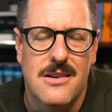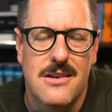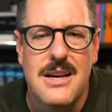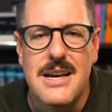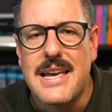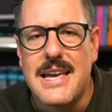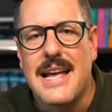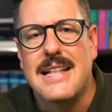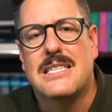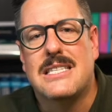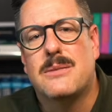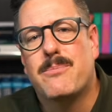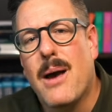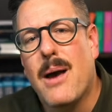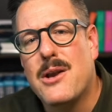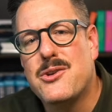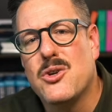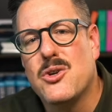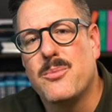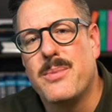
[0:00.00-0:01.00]
It's
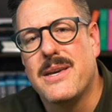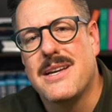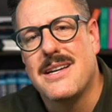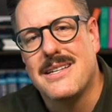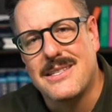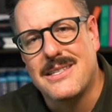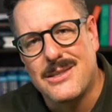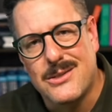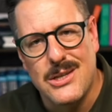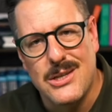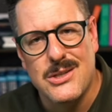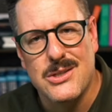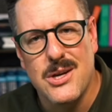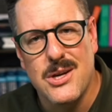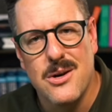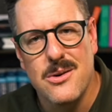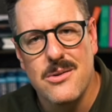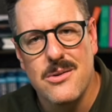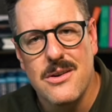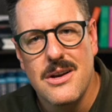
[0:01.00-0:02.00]
special because
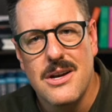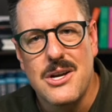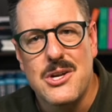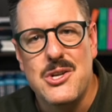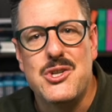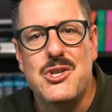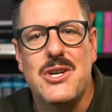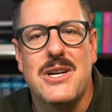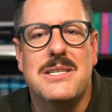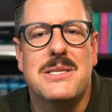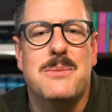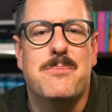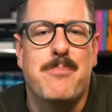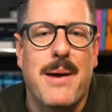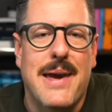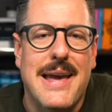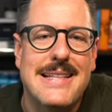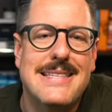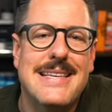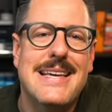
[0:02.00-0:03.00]
Cisco just
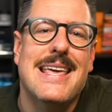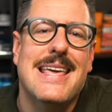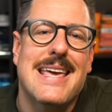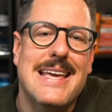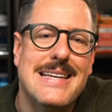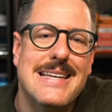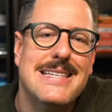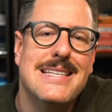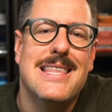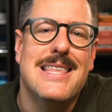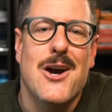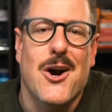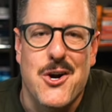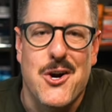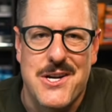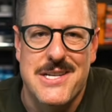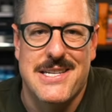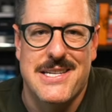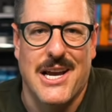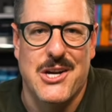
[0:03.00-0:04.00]
baked it into the
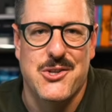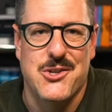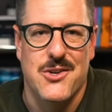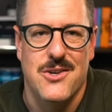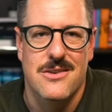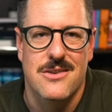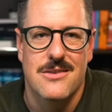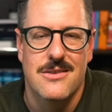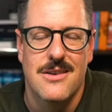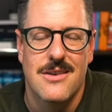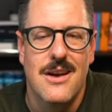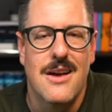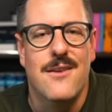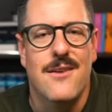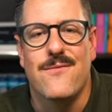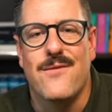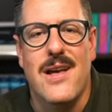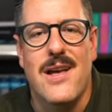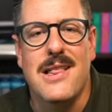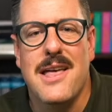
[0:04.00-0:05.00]
architecture.
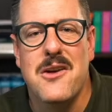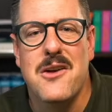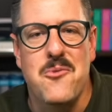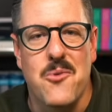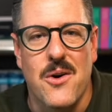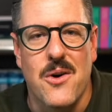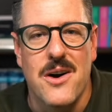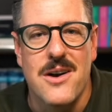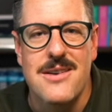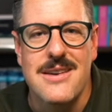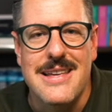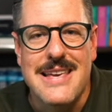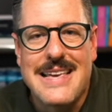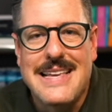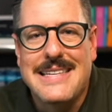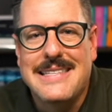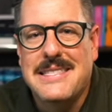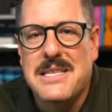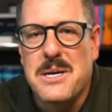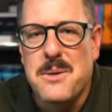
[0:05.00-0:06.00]
VLAN 1 is
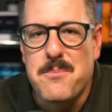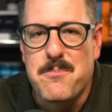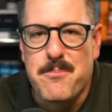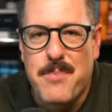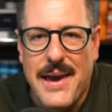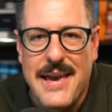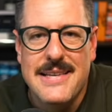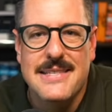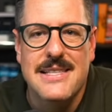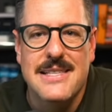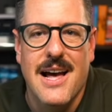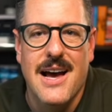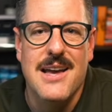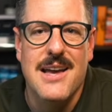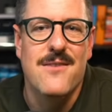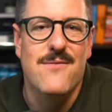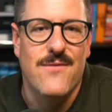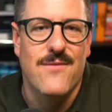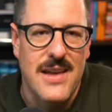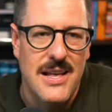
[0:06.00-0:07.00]
the baseline
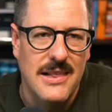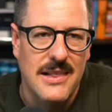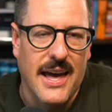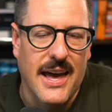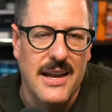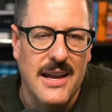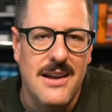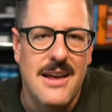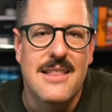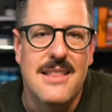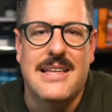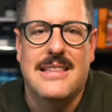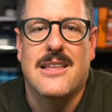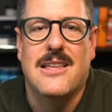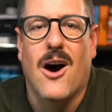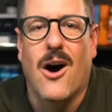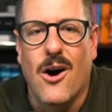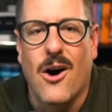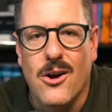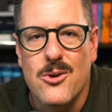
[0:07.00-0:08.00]
VLAN that the
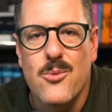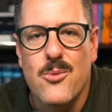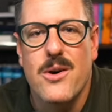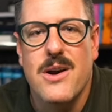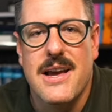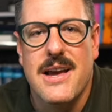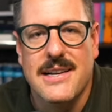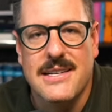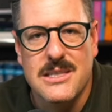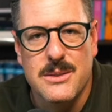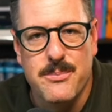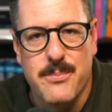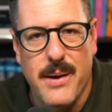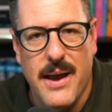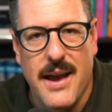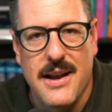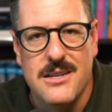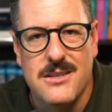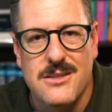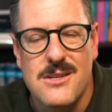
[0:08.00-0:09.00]
hardware
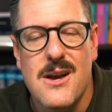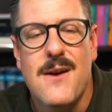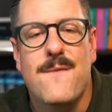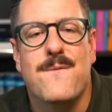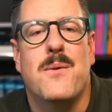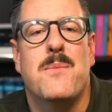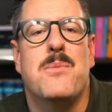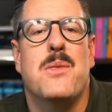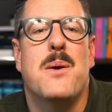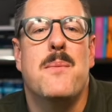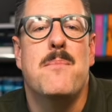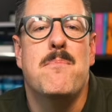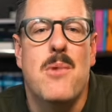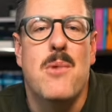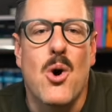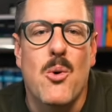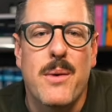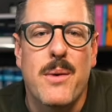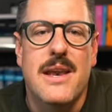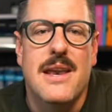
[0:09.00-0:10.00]
expects from the
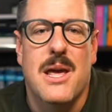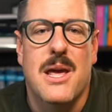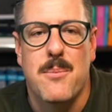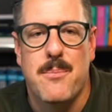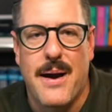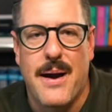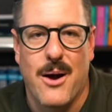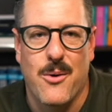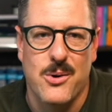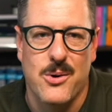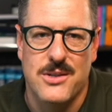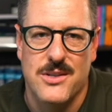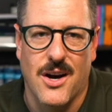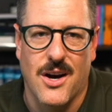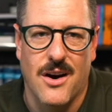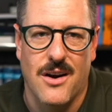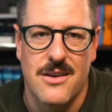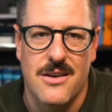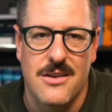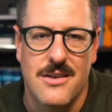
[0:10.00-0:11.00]
moment it powers
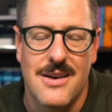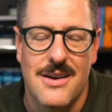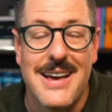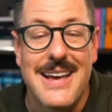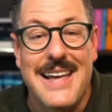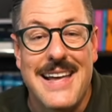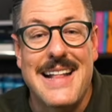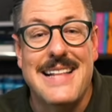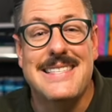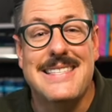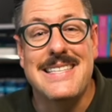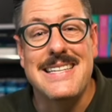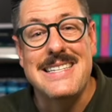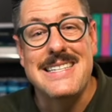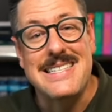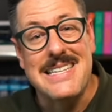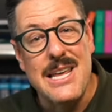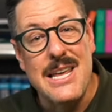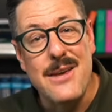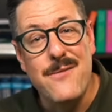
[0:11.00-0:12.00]
on. It's the
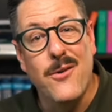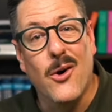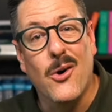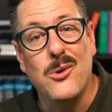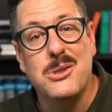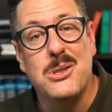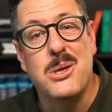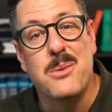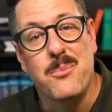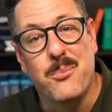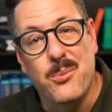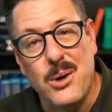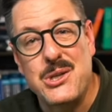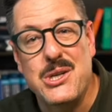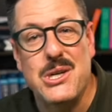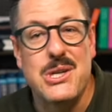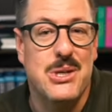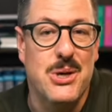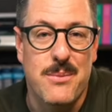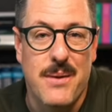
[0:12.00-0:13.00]
default bridging
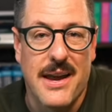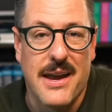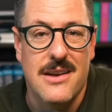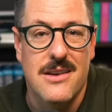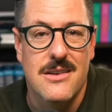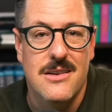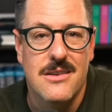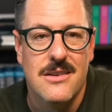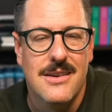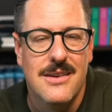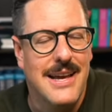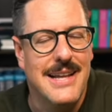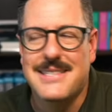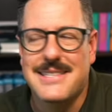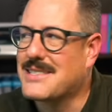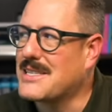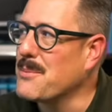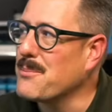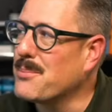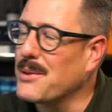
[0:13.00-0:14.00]
domain. It's
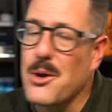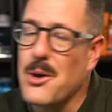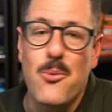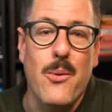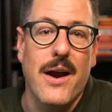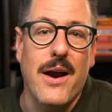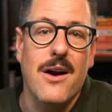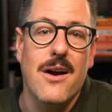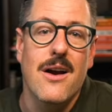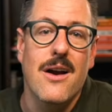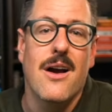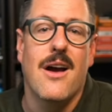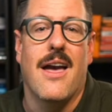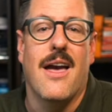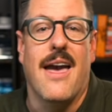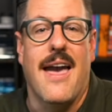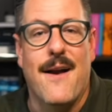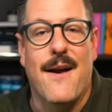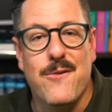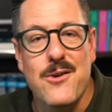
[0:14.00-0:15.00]
simply where
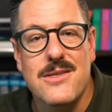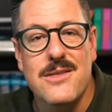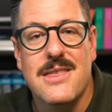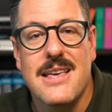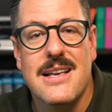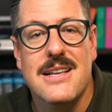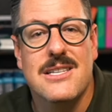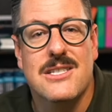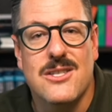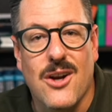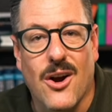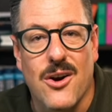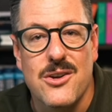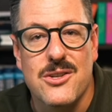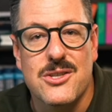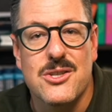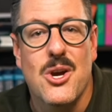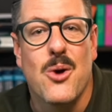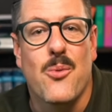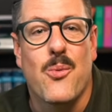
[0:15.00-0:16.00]
everything starts
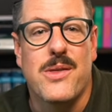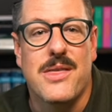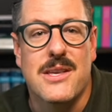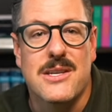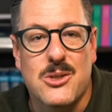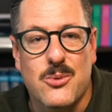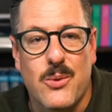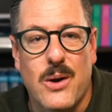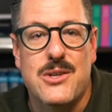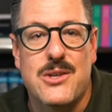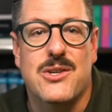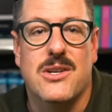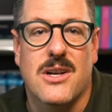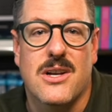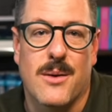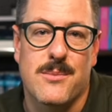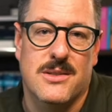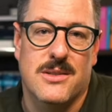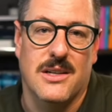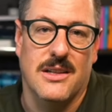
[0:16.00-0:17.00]
when the switch
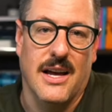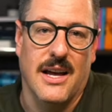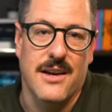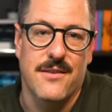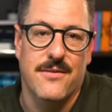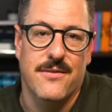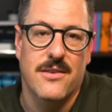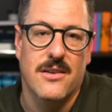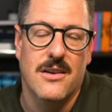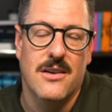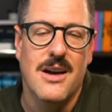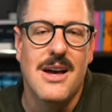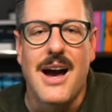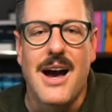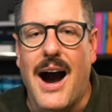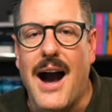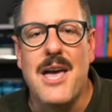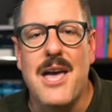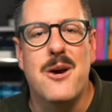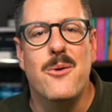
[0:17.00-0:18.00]
comes to life.
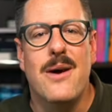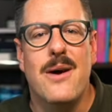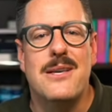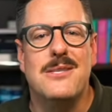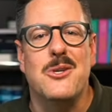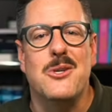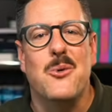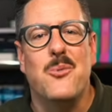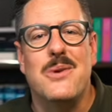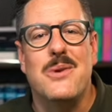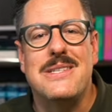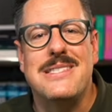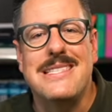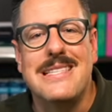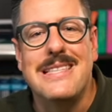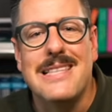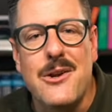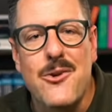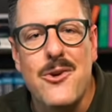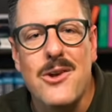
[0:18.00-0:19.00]
iOS was
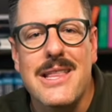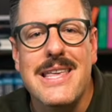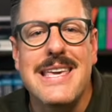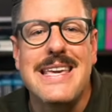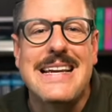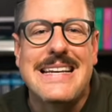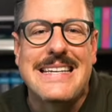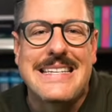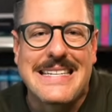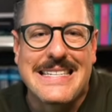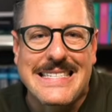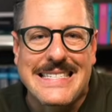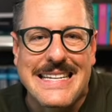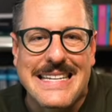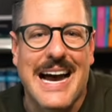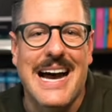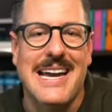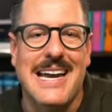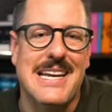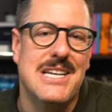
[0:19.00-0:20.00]
literally
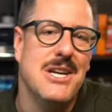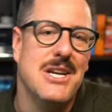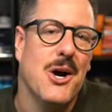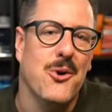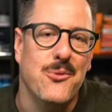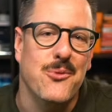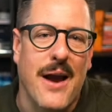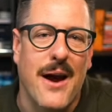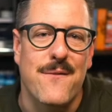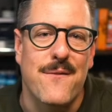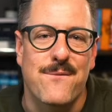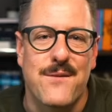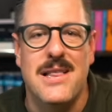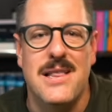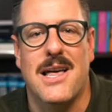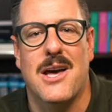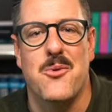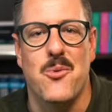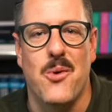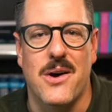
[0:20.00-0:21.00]
designed around
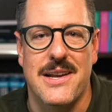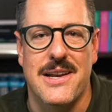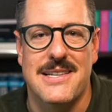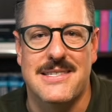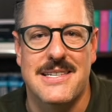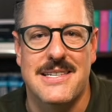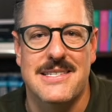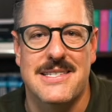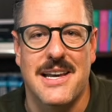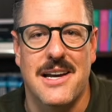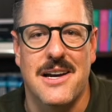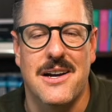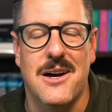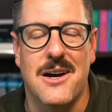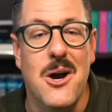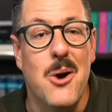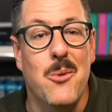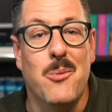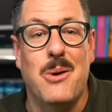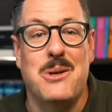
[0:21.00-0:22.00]
VLAN 1 existing,
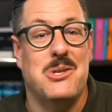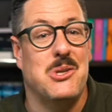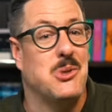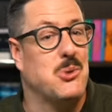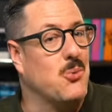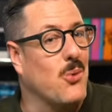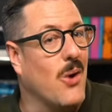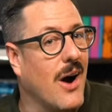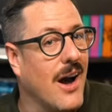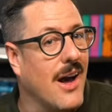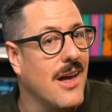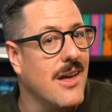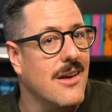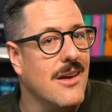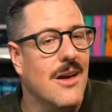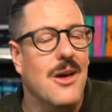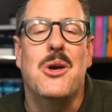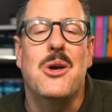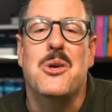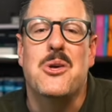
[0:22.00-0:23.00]
which is why
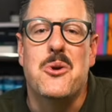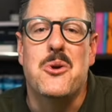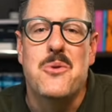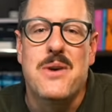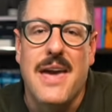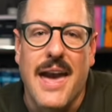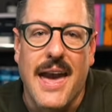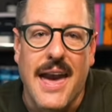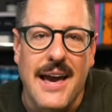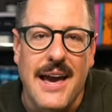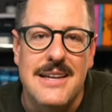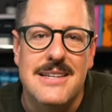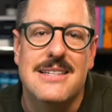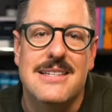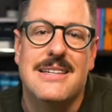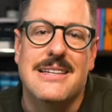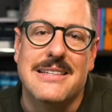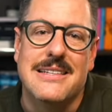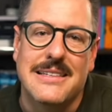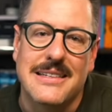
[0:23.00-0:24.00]
you can't
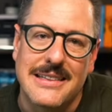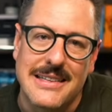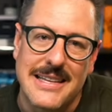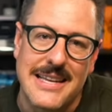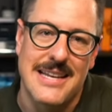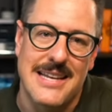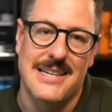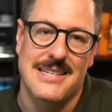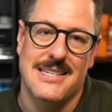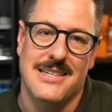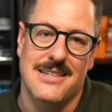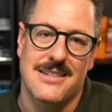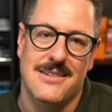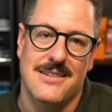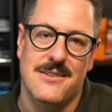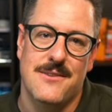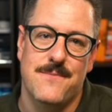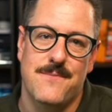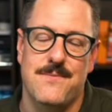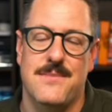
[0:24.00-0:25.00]
delete it.
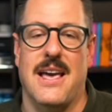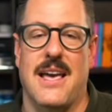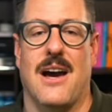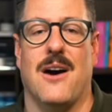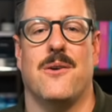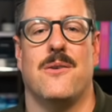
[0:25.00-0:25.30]
Now,